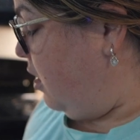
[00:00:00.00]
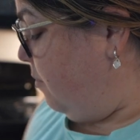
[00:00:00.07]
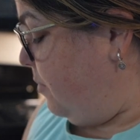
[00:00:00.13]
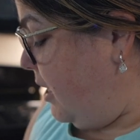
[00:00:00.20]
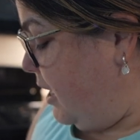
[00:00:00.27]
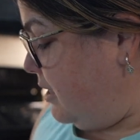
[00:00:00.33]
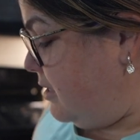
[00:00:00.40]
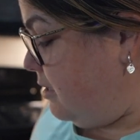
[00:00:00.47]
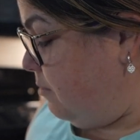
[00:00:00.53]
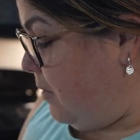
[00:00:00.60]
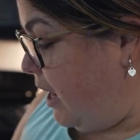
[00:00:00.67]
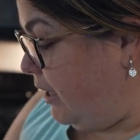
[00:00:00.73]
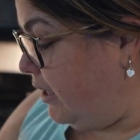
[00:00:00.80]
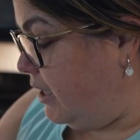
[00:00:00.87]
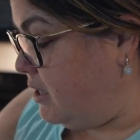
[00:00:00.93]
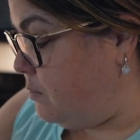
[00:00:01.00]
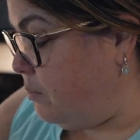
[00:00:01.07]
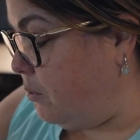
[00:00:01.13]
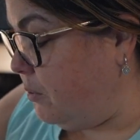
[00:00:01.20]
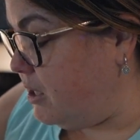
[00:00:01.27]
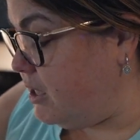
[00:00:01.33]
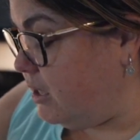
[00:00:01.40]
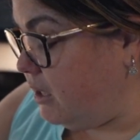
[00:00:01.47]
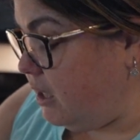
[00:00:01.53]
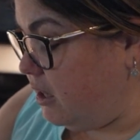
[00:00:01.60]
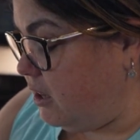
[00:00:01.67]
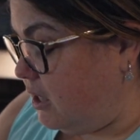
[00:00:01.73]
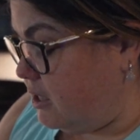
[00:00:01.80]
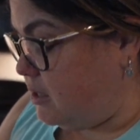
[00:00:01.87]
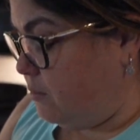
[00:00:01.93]
pins and magnets, but we did
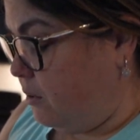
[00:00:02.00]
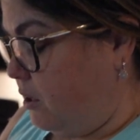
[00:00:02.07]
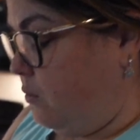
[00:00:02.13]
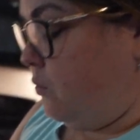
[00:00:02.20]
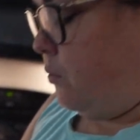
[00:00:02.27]
get this one